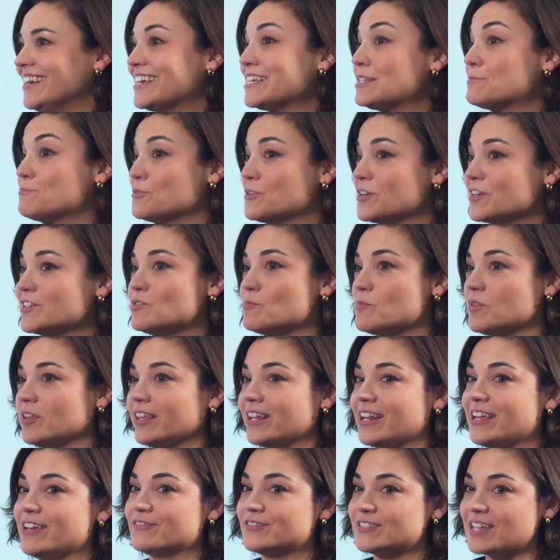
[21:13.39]
is
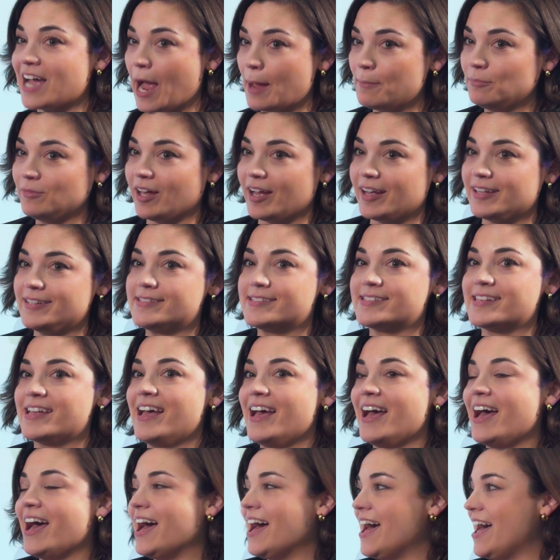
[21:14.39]
predictability of timelines
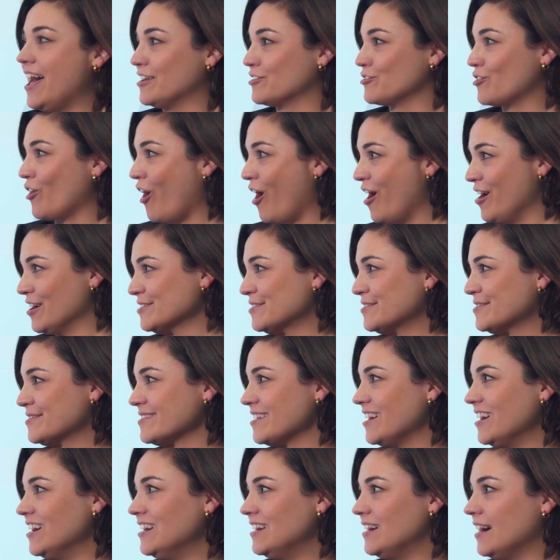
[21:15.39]
and
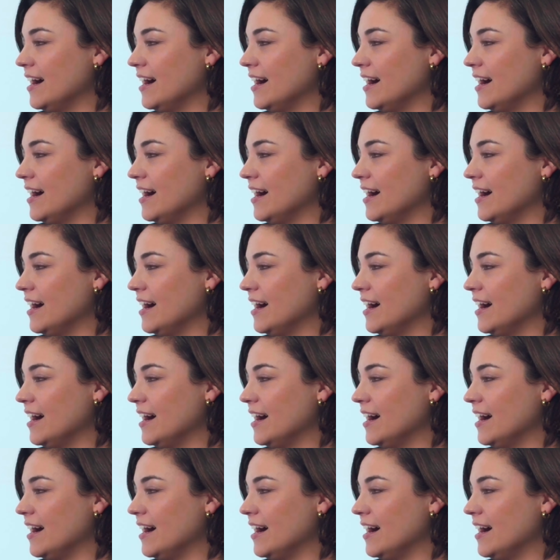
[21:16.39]
costs.